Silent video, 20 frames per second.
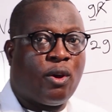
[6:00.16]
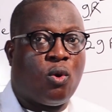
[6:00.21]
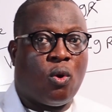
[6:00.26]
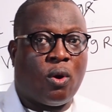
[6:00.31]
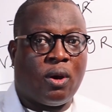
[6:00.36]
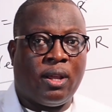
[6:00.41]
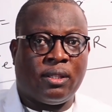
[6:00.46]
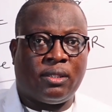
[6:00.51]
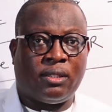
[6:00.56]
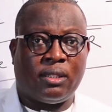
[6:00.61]

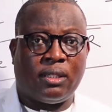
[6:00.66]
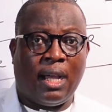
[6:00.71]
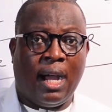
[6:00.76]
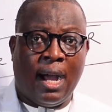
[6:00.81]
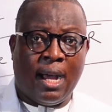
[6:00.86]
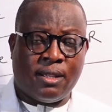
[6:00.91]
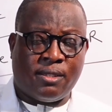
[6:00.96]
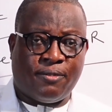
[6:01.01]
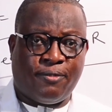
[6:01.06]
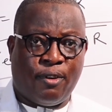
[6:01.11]
correct
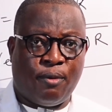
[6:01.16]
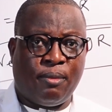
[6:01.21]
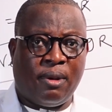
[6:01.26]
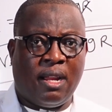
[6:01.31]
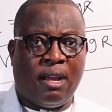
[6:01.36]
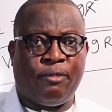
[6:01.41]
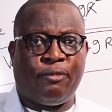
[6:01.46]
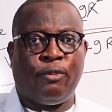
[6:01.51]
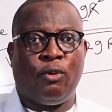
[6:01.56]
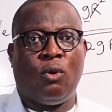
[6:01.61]
as
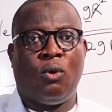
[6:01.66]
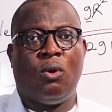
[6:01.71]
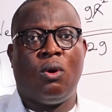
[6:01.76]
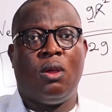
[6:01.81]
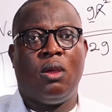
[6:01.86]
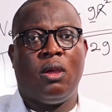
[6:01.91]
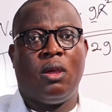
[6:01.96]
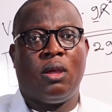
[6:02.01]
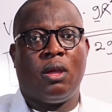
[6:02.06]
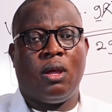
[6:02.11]
formula for
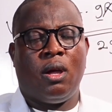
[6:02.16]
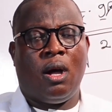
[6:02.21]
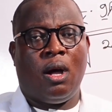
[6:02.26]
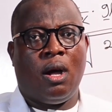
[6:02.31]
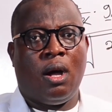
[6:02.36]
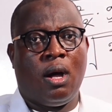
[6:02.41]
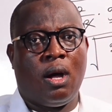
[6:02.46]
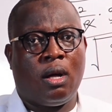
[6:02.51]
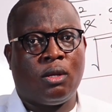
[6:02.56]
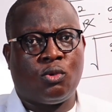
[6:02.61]

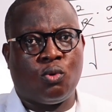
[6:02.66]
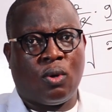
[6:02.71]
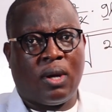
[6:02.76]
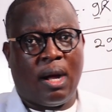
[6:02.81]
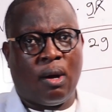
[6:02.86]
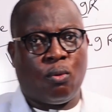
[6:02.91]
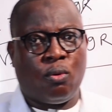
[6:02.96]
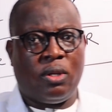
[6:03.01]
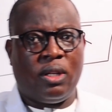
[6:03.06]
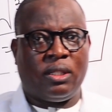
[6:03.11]
to
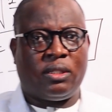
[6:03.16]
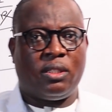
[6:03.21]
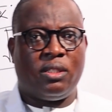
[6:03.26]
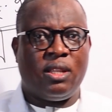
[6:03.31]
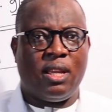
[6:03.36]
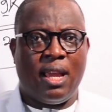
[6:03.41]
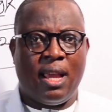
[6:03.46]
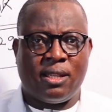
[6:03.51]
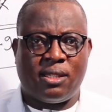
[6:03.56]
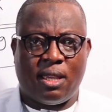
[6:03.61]
calculate
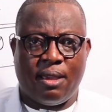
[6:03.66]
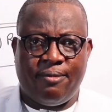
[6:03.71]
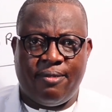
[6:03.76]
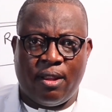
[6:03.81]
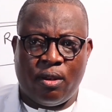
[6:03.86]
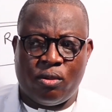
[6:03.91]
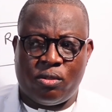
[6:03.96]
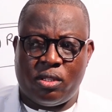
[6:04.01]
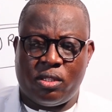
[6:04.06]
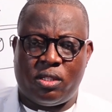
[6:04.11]
the escape
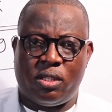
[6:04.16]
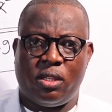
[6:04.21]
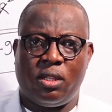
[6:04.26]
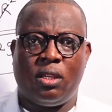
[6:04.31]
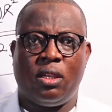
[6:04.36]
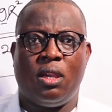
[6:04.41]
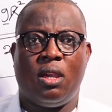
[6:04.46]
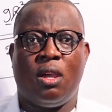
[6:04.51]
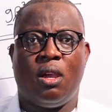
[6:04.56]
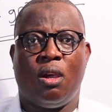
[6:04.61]

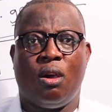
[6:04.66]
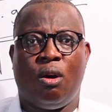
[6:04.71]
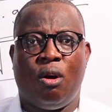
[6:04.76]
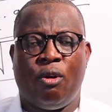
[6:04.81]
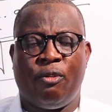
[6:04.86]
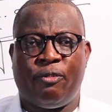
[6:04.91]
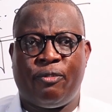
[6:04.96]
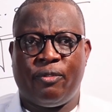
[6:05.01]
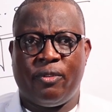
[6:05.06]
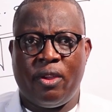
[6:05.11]
velocity
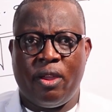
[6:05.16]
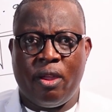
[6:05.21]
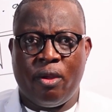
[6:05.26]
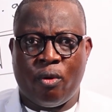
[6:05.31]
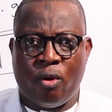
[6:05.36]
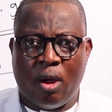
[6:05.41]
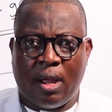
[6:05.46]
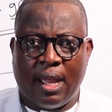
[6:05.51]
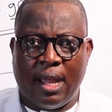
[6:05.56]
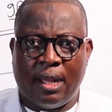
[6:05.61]
of a
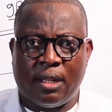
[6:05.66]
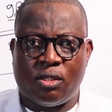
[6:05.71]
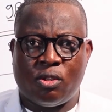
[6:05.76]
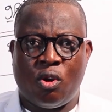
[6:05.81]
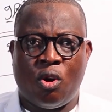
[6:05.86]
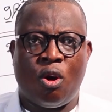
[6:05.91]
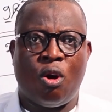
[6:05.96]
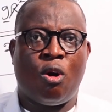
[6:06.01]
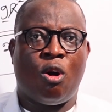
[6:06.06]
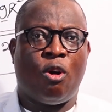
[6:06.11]
rocket
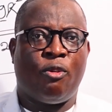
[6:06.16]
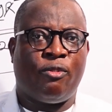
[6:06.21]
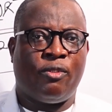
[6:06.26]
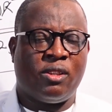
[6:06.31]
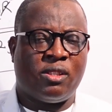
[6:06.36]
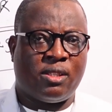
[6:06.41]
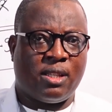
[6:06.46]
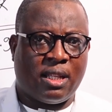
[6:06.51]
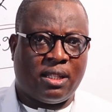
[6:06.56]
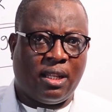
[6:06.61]
or of
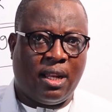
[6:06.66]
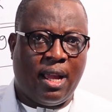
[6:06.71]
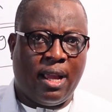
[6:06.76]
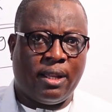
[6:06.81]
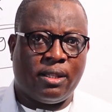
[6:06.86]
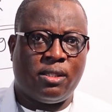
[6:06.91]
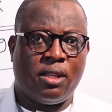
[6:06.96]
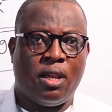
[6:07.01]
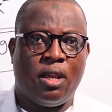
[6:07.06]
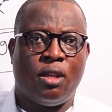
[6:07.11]
a
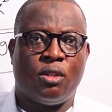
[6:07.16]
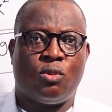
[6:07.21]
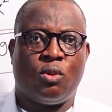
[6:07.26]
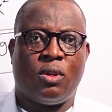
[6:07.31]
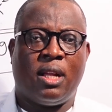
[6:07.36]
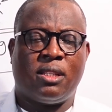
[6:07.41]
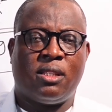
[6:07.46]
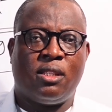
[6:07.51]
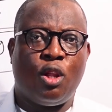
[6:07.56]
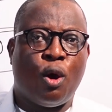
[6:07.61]
satellite, so
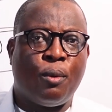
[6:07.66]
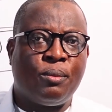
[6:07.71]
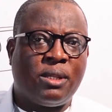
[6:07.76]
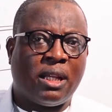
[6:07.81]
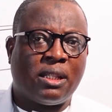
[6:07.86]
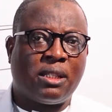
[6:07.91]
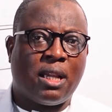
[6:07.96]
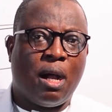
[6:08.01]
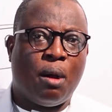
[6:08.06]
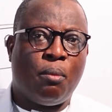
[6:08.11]
that the
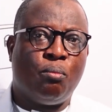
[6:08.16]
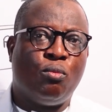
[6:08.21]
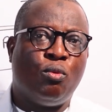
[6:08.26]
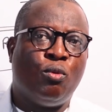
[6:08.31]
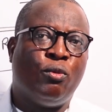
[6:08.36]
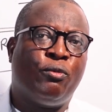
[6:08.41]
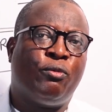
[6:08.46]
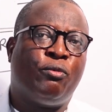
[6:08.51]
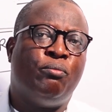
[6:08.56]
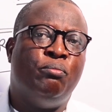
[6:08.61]
object can
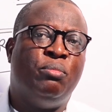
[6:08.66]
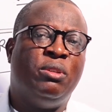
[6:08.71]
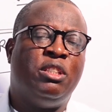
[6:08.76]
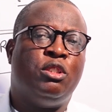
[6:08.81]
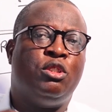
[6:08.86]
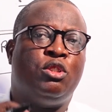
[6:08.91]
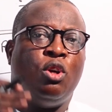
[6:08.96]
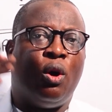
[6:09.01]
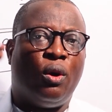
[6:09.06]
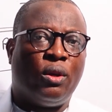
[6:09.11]
move
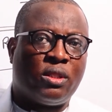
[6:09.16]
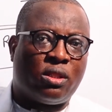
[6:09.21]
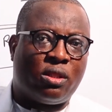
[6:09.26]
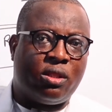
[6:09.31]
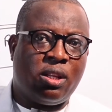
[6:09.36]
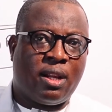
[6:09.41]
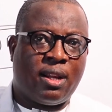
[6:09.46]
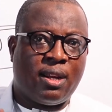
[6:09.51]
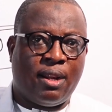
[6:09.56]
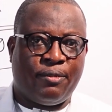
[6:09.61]
beyond
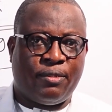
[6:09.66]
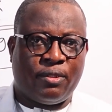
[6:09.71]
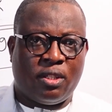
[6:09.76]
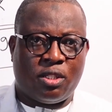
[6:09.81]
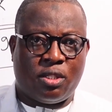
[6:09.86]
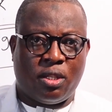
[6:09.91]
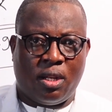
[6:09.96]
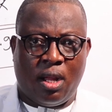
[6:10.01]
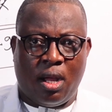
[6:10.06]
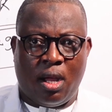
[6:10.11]
the
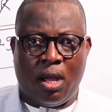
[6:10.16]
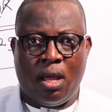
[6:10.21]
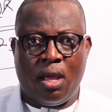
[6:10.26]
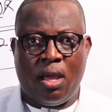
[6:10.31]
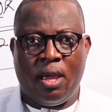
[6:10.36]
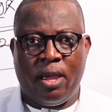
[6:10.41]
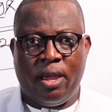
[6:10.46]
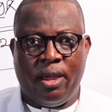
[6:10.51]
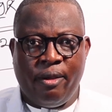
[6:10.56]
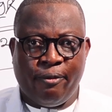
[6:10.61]
gravitational
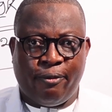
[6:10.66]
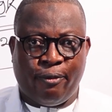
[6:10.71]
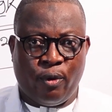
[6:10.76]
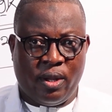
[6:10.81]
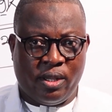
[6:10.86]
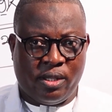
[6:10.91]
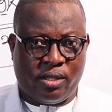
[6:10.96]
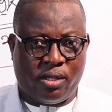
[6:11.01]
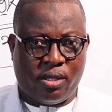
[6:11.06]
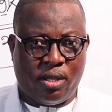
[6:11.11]

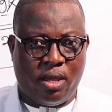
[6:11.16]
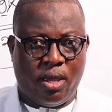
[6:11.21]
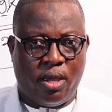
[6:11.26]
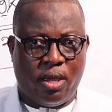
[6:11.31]
influence.